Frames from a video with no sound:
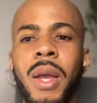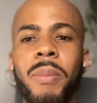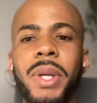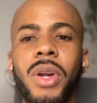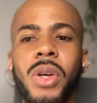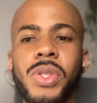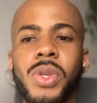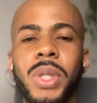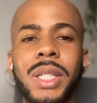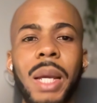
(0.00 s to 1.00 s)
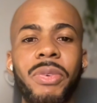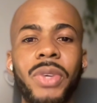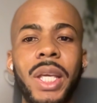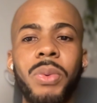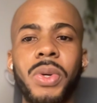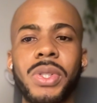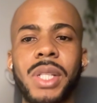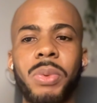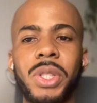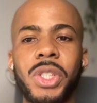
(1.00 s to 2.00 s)
But then also the type of keywords
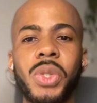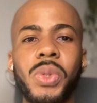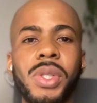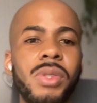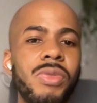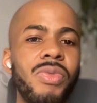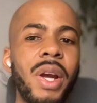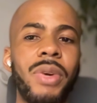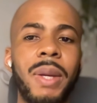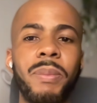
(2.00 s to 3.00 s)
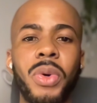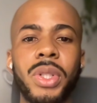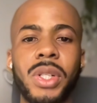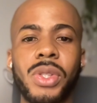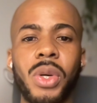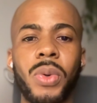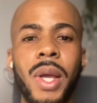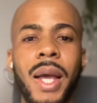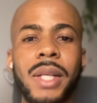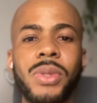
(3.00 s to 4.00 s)
that we choose, very important. So
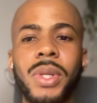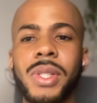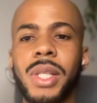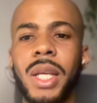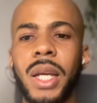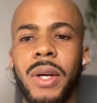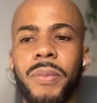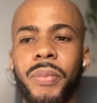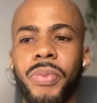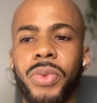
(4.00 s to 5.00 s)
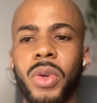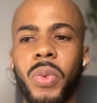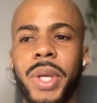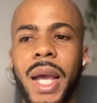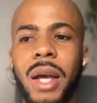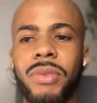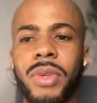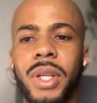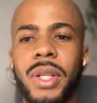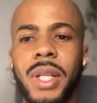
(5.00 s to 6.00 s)
as you can see here, we have
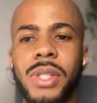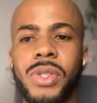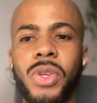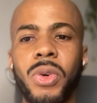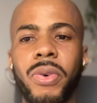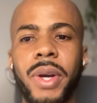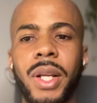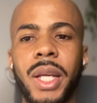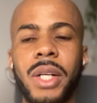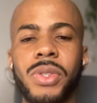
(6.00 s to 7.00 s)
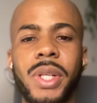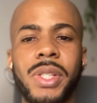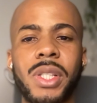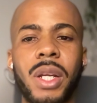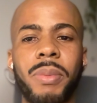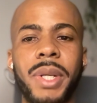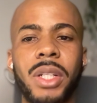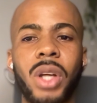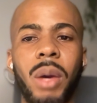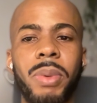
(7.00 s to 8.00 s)
this URL here. So this is going to be the
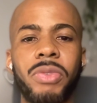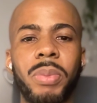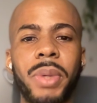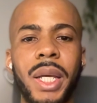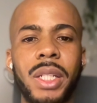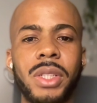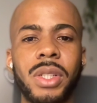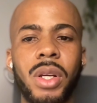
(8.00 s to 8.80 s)
top level page.